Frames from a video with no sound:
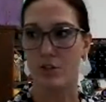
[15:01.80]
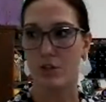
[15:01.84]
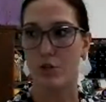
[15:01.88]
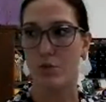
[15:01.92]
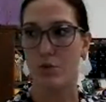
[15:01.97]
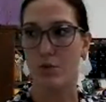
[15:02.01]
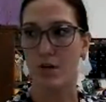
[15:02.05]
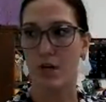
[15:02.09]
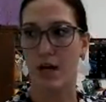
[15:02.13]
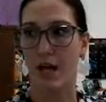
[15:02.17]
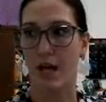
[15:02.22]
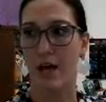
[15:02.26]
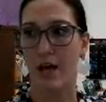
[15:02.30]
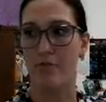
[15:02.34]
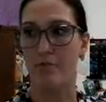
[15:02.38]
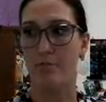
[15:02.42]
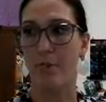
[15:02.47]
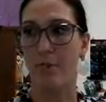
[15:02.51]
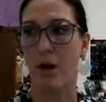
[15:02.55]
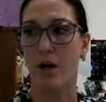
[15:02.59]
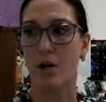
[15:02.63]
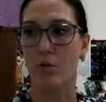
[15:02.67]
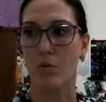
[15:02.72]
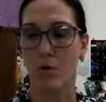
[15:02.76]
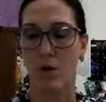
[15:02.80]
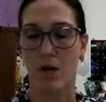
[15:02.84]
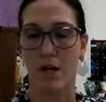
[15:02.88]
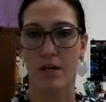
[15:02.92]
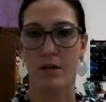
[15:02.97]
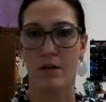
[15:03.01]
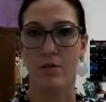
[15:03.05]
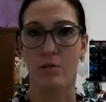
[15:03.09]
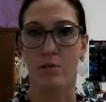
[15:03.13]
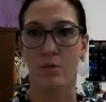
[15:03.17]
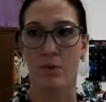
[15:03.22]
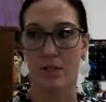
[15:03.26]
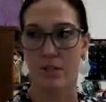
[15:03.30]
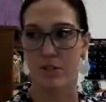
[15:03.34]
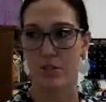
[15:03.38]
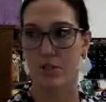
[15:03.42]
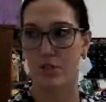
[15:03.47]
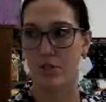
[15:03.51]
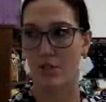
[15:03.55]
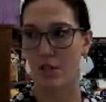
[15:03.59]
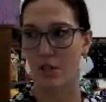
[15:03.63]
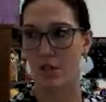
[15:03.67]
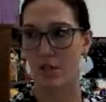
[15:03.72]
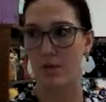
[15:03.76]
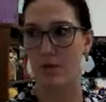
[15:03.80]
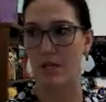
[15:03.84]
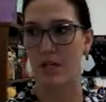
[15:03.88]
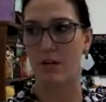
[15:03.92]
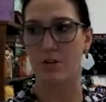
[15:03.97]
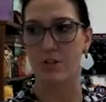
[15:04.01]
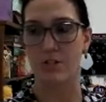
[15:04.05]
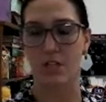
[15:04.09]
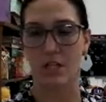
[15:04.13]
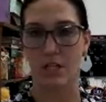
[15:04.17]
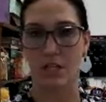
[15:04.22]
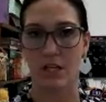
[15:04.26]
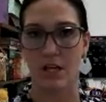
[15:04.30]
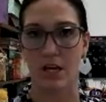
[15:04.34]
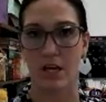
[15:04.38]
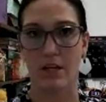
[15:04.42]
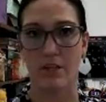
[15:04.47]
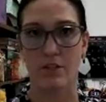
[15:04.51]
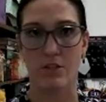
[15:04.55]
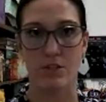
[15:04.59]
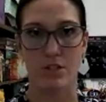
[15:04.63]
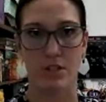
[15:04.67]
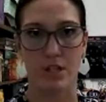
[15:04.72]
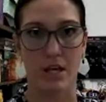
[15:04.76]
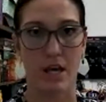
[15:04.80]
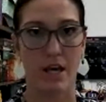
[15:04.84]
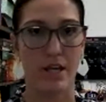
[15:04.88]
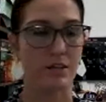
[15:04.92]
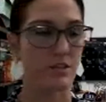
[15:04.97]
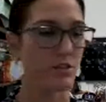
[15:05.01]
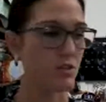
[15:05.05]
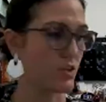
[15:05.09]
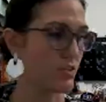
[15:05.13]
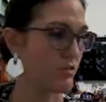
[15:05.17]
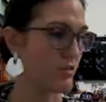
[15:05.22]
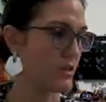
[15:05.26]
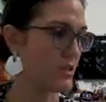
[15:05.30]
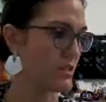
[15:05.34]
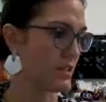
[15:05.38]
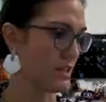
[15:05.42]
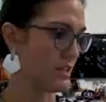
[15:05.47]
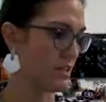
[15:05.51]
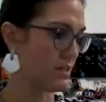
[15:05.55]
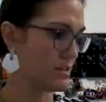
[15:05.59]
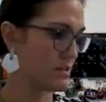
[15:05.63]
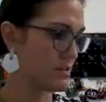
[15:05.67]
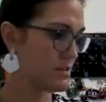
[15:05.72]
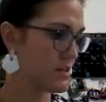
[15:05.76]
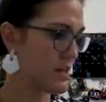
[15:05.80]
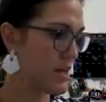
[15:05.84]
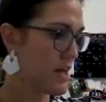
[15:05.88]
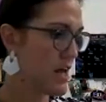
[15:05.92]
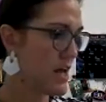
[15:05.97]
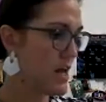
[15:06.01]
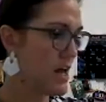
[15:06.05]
you are going to have part one, which is going to be your TDHCA services.